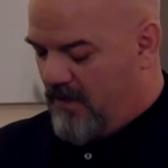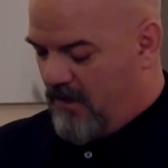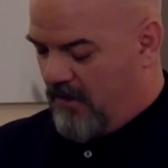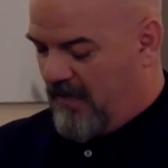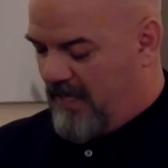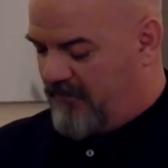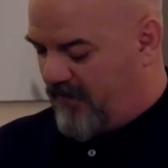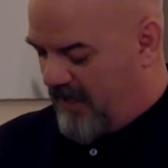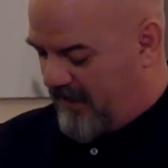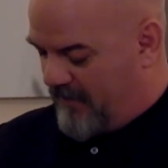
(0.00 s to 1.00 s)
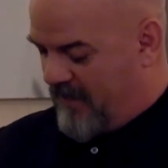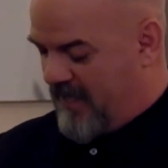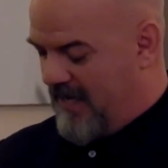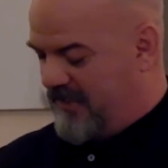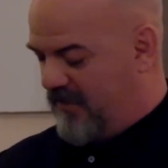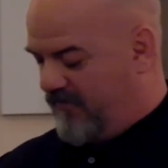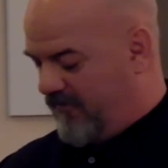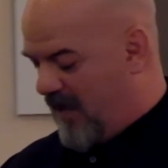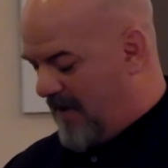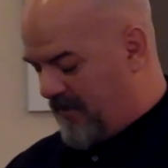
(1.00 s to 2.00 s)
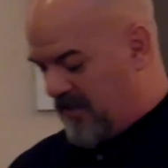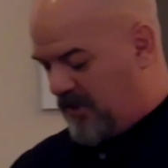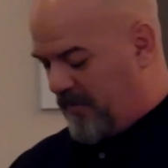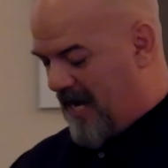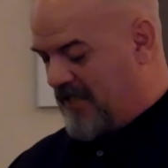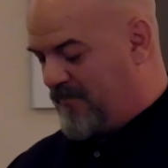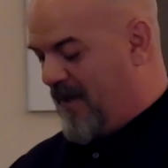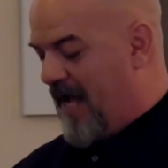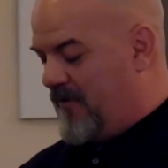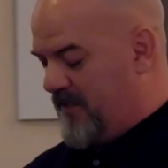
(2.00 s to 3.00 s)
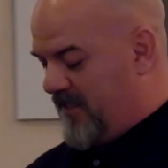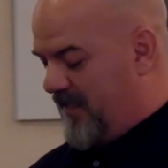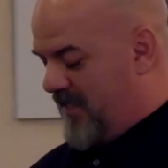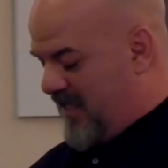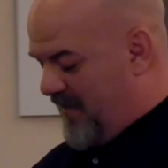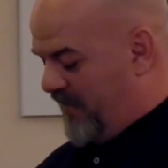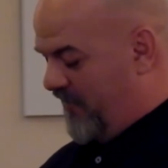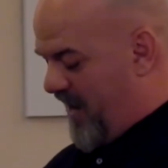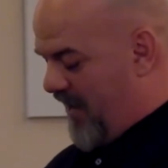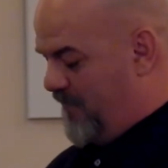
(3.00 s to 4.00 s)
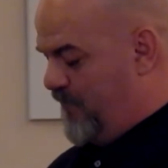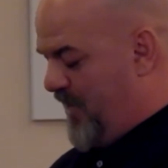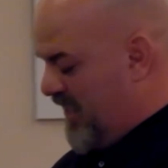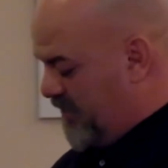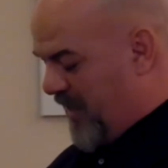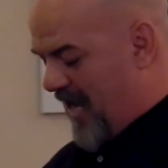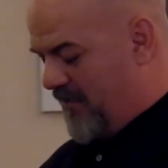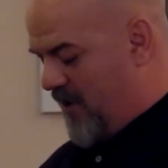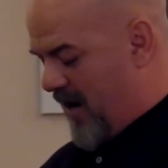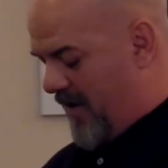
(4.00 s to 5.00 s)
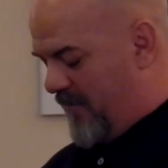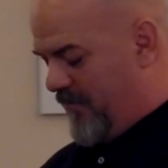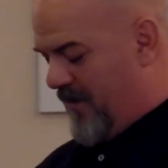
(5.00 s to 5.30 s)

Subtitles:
Her legs flailed up in the air as she flopped and splashed backwards into the deep, rank, pitch-black water.